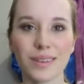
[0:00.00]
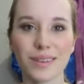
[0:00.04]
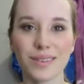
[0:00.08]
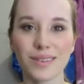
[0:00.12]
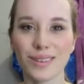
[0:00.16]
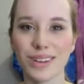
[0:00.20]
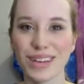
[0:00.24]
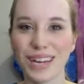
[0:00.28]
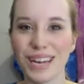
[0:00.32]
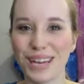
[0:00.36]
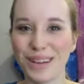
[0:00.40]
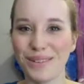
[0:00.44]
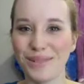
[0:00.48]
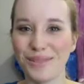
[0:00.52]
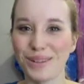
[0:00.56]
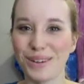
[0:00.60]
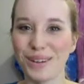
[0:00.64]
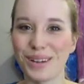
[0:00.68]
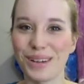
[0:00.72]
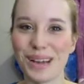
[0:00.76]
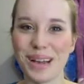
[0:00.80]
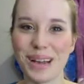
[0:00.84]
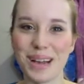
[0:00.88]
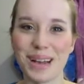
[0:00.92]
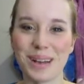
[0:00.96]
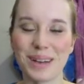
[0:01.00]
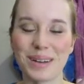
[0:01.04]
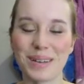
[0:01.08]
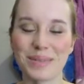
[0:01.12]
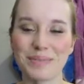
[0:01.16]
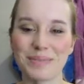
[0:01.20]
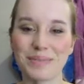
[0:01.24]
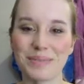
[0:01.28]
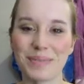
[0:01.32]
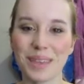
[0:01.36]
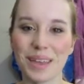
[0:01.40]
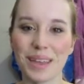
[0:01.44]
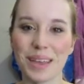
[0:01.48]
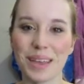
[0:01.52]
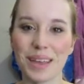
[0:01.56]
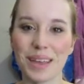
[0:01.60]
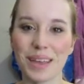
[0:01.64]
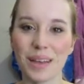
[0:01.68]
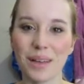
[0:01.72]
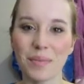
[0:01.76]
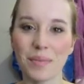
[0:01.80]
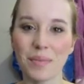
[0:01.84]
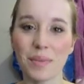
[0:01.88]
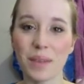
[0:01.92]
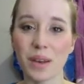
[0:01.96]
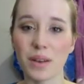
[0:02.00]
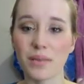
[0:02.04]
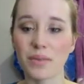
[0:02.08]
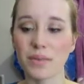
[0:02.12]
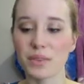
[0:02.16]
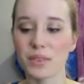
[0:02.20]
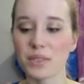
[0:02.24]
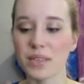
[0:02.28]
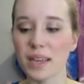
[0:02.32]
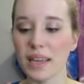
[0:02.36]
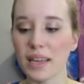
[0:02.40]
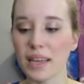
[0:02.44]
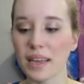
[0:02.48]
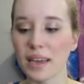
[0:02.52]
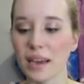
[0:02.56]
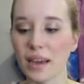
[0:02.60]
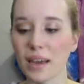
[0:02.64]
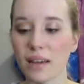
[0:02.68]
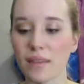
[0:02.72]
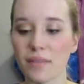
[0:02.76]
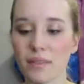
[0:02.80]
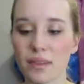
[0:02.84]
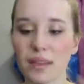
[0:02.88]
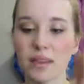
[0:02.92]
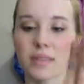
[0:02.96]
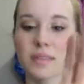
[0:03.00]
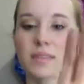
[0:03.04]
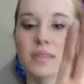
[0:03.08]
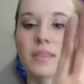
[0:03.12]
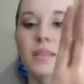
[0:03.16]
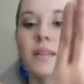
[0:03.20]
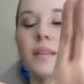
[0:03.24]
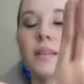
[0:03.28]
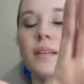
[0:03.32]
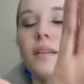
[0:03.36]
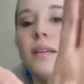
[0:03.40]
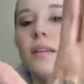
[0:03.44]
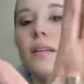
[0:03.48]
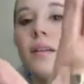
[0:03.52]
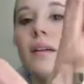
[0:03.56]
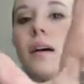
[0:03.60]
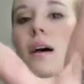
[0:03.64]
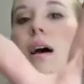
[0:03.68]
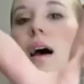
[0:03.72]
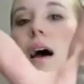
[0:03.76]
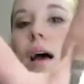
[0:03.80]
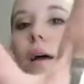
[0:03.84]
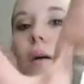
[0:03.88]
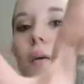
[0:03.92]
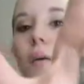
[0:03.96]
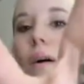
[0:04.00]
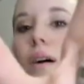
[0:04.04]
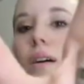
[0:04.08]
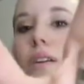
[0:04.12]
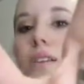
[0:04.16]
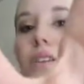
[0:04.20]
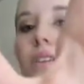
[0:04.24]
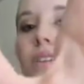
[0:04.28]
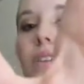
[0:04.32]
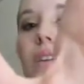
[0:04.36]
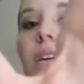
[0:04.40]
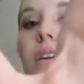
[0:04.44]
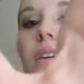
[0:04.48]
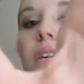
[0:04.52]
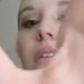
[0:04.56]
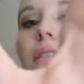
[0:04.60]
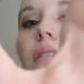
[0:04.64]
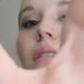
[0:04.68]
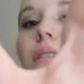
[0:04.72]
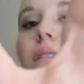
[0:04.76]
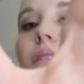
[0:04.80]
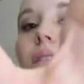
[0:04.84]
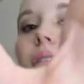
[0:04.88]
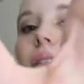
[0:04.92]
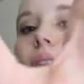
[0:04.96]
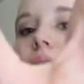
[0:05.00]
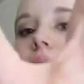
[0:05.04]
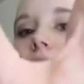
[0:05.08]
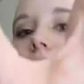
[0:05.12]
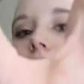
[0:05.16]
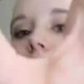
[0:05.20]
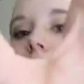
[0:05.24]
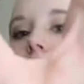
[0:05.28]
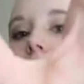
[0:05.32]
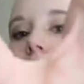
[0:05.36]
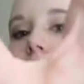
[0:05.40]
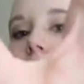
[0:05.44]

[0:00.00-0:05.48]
Whatever. And if you take care of this, I washed it last